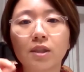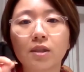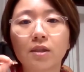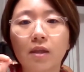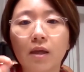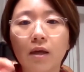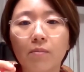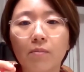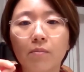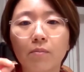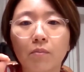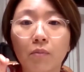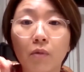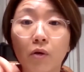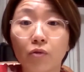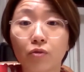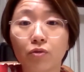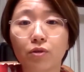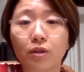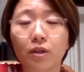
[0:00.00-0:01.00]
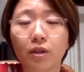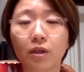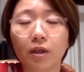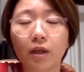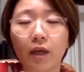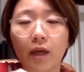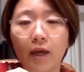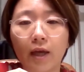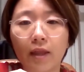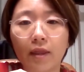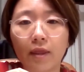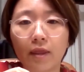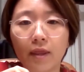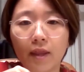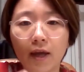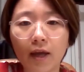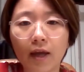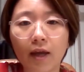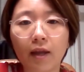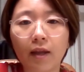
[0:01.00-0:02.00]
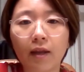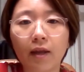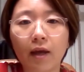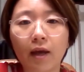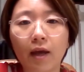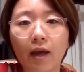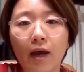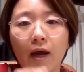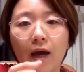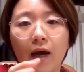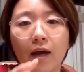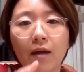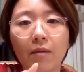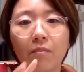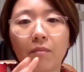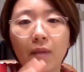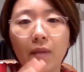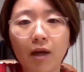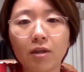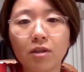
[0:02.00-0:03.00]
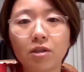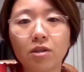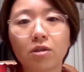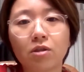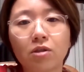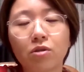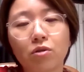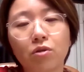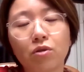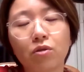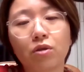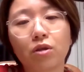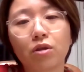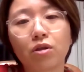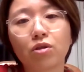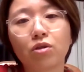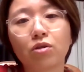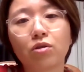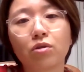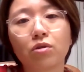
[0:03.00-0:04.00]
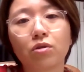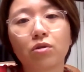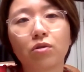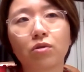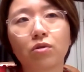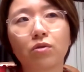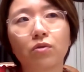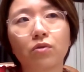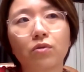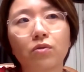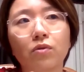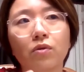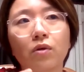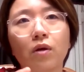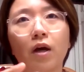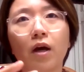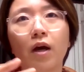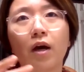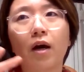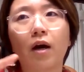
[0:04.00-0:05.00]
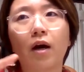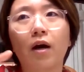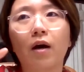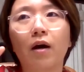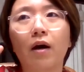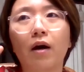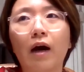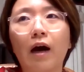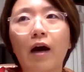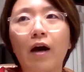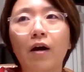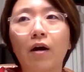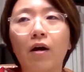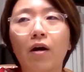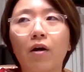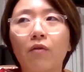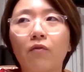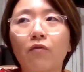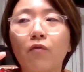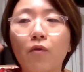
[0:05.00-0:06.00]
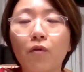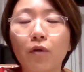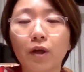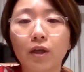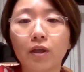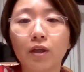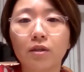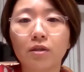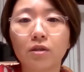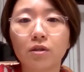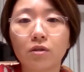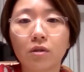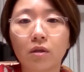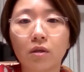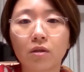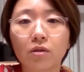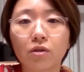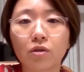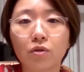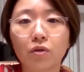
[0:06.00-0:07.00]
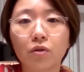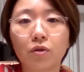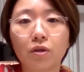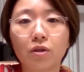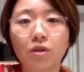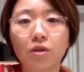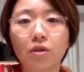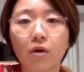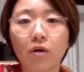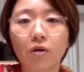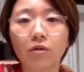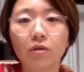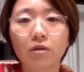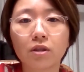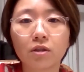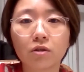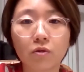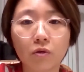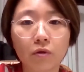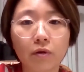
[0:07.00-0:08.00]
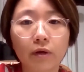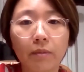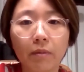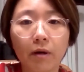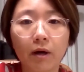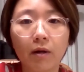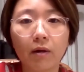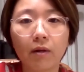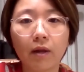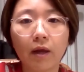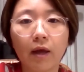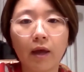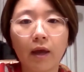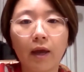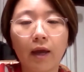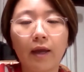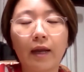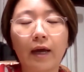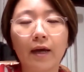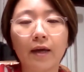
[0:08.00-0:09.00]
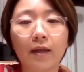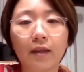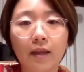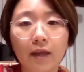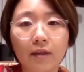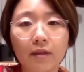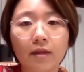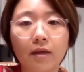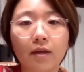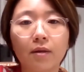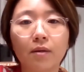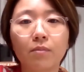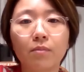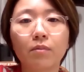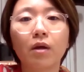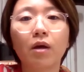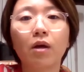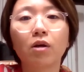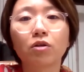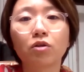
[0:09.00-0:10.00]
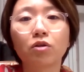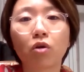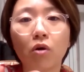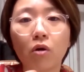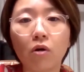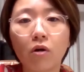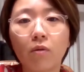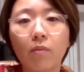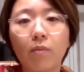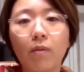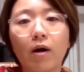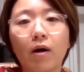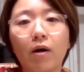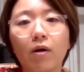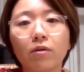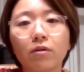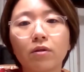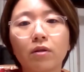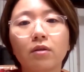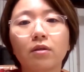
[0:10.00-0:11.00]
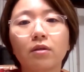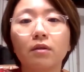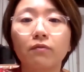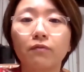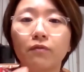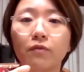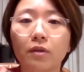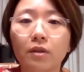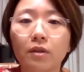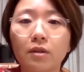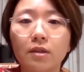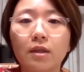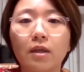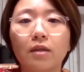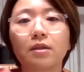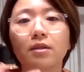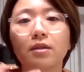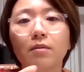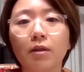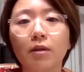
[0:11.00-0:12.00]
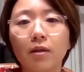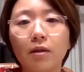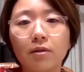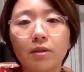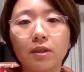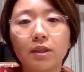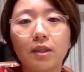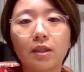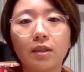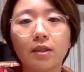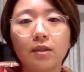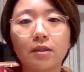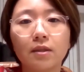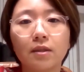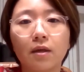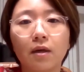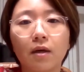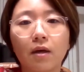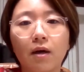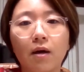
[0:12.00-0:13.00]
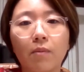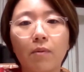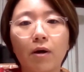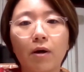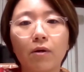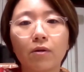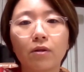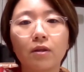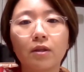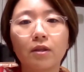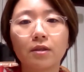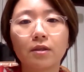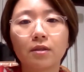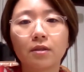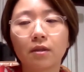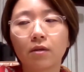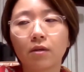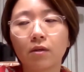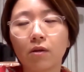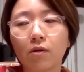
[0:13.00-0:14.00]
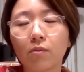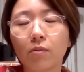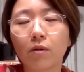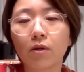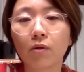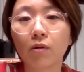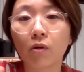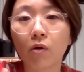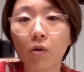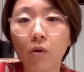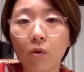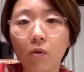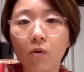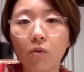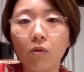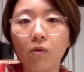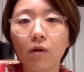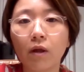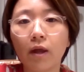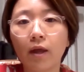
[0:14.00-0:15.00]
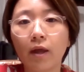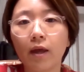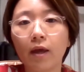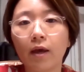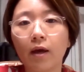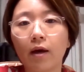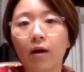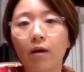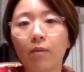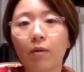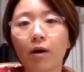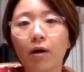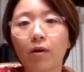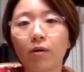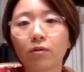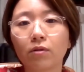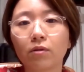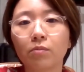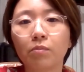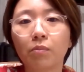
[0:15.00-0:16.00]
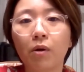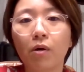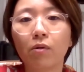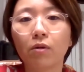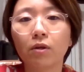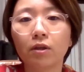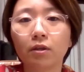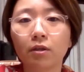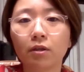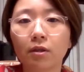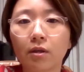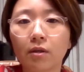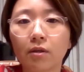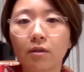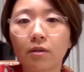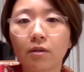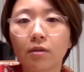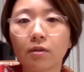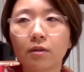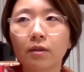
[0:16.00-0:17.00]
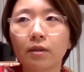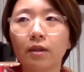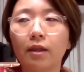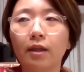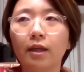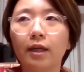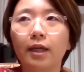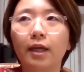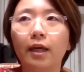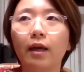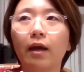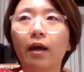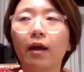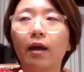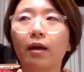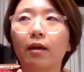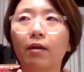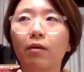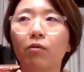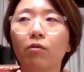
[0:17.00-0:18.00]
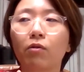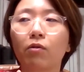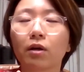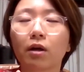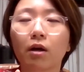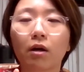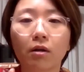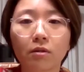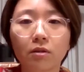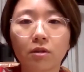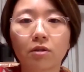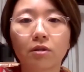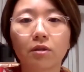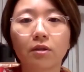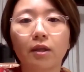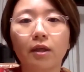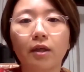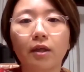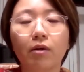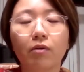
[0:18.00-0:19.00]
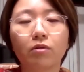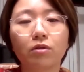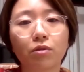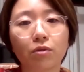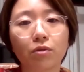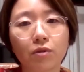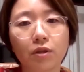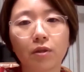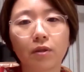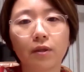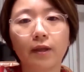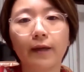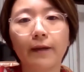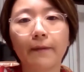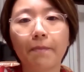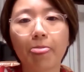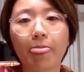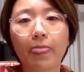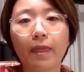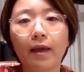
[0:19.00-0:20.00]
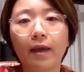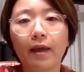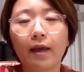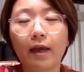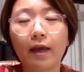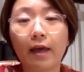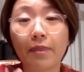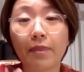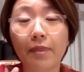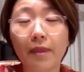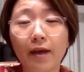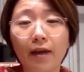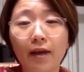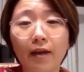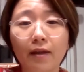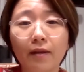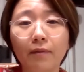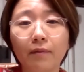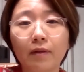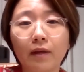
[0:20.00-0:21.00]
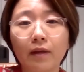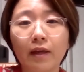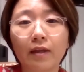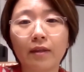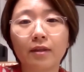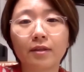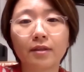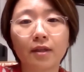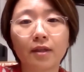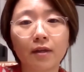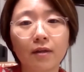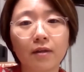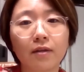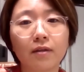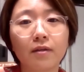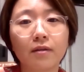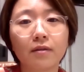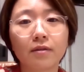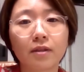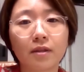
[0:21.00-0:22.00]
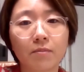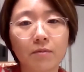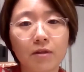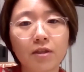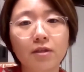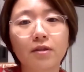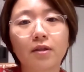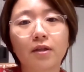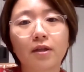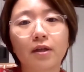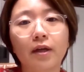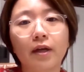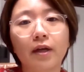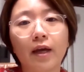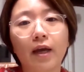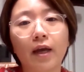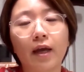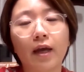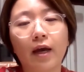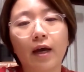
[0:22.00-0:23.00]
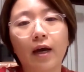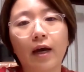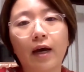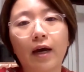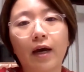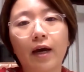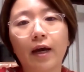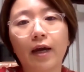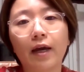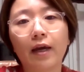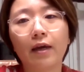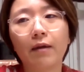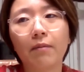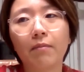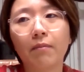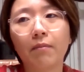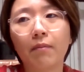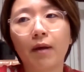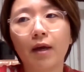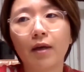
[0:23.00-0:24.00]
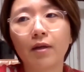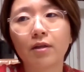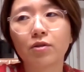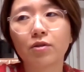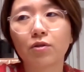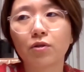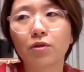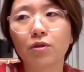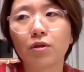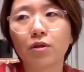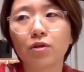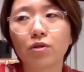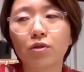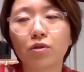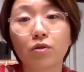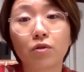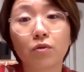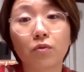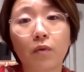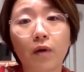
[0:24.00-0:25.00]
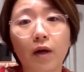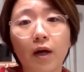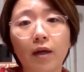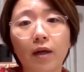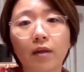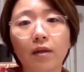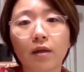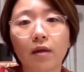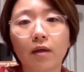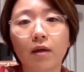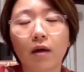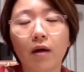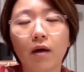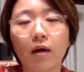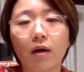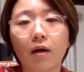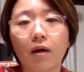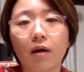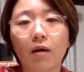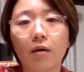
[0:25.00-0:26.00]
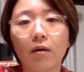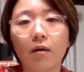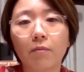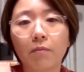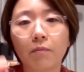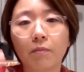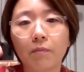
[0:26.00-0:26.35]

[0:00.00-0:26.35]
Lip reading: them most. And then I matched students to foreign students on Storypal. And I let them talk about the difference and similarities about this global goal, about politically and or culturally or socially. And then in the second semester, I make students to write a